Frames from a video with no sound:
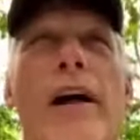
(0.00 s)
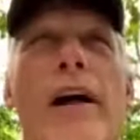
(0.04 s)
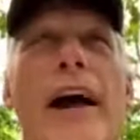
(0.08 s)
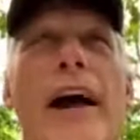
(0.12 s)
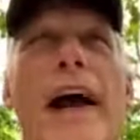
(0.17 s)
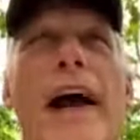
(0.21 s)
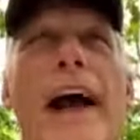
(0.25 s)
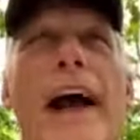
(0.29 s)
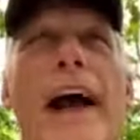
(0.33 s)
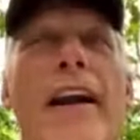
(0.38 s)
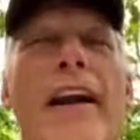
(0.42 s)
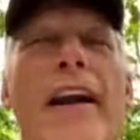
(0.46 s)

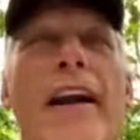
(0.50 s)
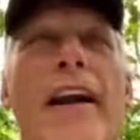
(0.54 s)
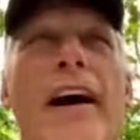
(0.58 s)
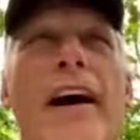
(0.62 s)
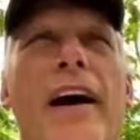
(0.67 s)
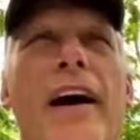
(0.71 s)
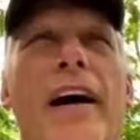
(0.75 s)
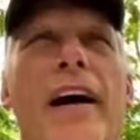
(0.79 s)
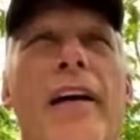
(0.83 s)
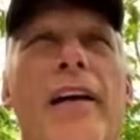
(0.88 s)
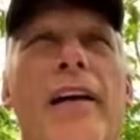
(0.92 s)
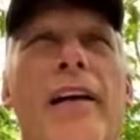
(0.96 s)
and
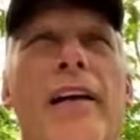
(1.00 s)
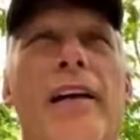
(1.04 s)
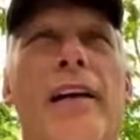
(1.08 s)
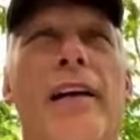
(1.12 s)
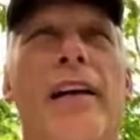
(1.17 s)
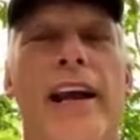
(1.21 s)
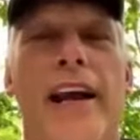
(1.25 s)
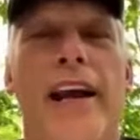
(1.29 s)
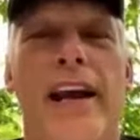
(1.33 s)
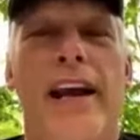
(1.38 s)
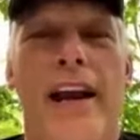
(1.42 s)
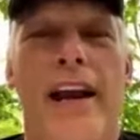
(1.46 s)

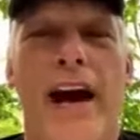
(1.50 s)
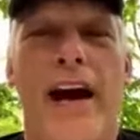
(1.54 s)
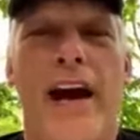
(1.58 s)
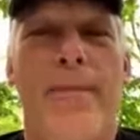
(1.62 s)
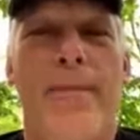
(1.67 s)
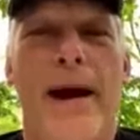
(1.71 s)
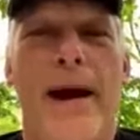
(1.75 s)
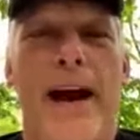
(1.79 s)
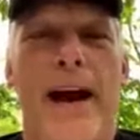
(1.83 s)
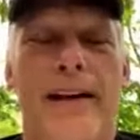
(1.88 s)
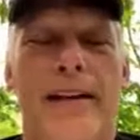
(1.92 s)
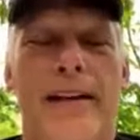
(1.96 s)
he and I
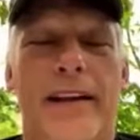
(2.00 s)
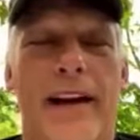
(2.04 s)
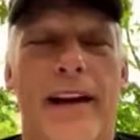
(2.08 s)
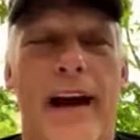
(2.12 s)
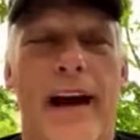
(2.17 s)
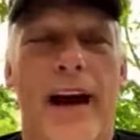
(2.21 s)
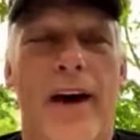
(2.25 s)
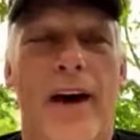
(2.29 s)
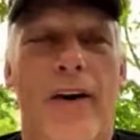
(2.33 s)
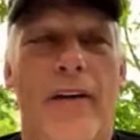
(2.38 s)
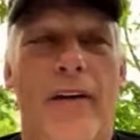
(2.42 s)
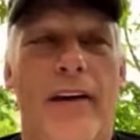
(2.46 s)
packed it
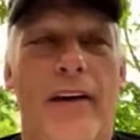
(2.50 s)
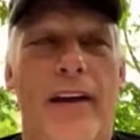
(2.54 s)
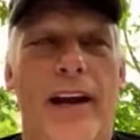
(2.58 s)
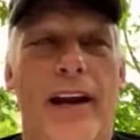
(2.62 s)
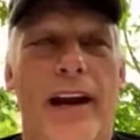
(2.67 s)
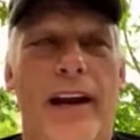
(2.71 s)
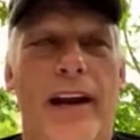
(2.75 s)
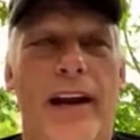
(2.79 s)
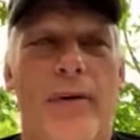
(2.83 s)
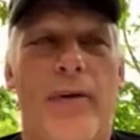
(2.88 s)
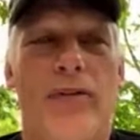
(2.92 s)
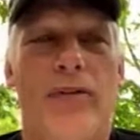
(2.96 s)
out,
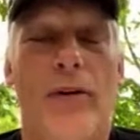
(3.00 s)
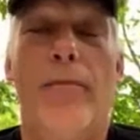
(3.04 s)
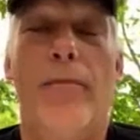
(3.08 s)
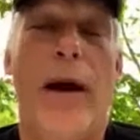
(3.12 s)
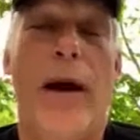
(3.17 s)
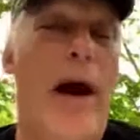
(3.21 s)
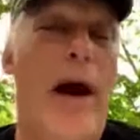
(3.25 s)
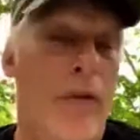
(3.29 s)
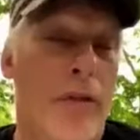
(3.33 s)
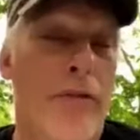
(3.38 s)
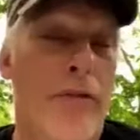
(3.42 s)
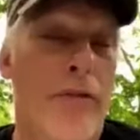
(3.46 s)
and it was
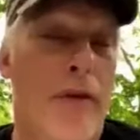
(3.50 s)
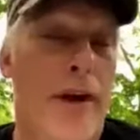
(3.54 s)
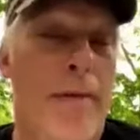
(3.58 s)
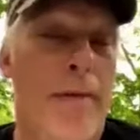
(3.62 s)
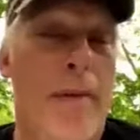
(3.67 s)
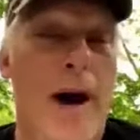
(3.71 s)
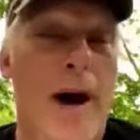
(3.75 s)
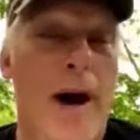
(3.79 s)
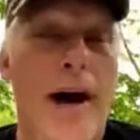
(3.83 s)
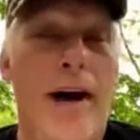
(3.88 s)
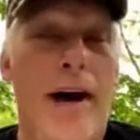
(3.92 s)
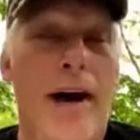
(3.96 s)
about 3
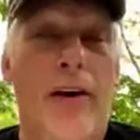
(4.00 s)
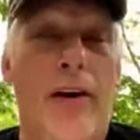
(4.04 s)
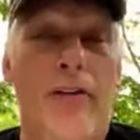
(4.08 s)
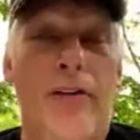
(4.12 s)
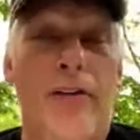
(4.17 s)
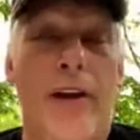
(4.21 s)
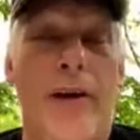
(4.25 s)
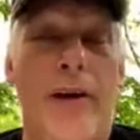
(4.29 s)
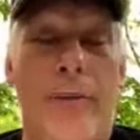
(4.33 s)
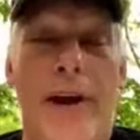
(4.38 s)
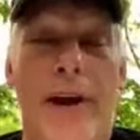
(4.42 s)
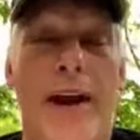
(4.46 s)

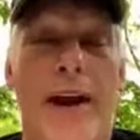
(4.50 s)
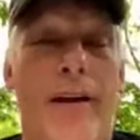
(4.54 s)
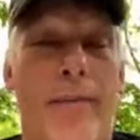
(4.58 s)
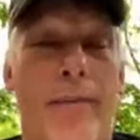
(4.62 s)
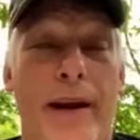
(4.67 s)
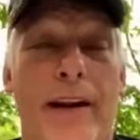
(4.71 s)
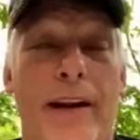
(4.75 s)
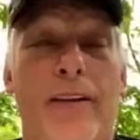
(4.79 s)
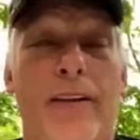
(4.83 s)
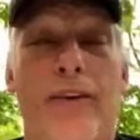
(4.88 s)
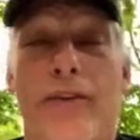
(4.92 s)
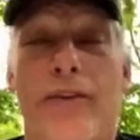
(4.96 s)
miles, and we had to
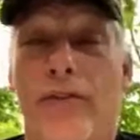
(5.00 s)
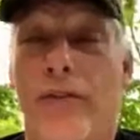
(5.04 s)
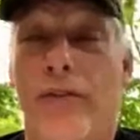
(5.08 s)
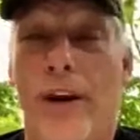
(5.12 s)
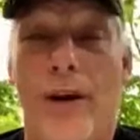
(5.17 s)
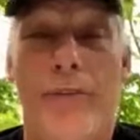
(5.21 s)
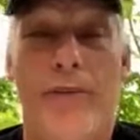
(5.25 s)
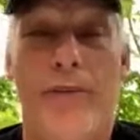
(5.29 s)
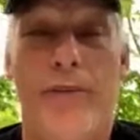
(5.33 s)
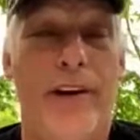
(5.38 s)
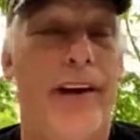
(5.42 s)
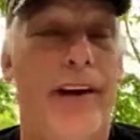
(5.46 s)
make 2
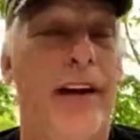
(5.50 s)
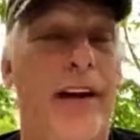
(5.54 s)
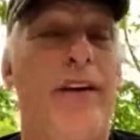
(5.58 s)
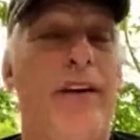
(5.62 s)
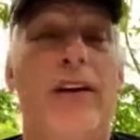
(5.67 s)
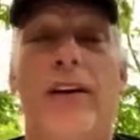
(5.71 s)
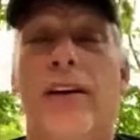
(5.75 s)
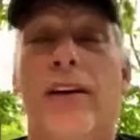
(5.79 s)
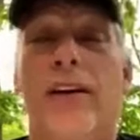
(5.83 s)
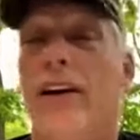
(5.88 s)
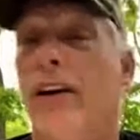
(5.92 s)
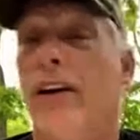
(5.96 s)
trips, and it
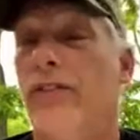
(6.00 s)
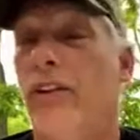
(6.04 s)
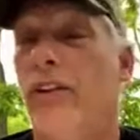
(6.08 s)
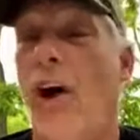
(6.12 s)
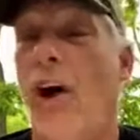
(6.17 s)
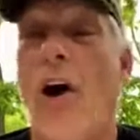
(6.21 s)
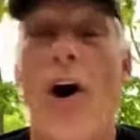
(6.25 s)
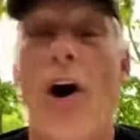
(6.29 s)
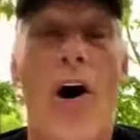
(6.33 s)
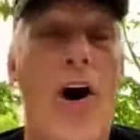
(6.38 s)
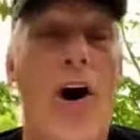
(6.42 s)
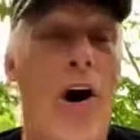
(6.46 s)
took us
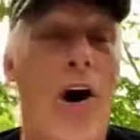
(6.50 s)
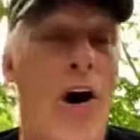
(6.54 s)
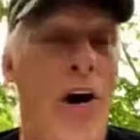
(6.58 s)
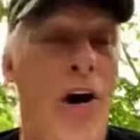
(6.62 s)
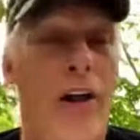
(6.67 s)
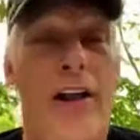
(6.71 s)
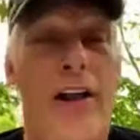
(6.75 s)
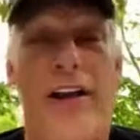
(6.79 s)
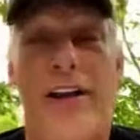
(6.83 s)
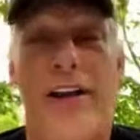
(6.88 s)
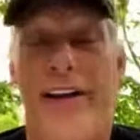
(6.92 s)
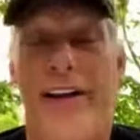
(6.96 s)

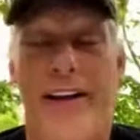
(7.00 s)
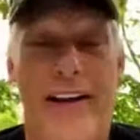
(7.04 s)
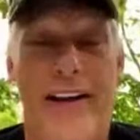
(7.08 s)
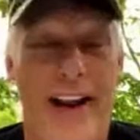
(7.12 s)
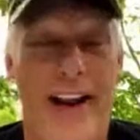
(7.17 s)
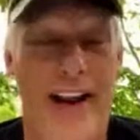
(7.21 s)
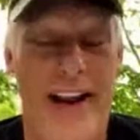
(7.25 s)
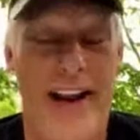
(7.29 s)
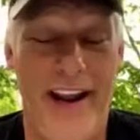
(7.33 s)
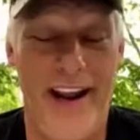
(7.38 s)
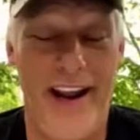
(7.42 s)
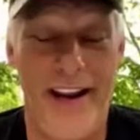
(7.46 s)
all
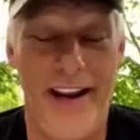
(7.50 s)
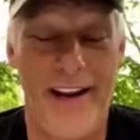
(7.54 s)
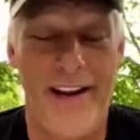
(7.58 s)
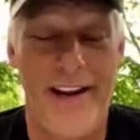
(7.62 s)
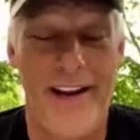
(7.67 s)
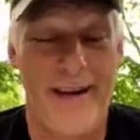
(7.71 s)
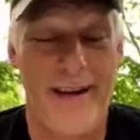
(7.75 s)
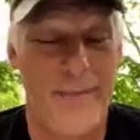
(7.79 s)
day.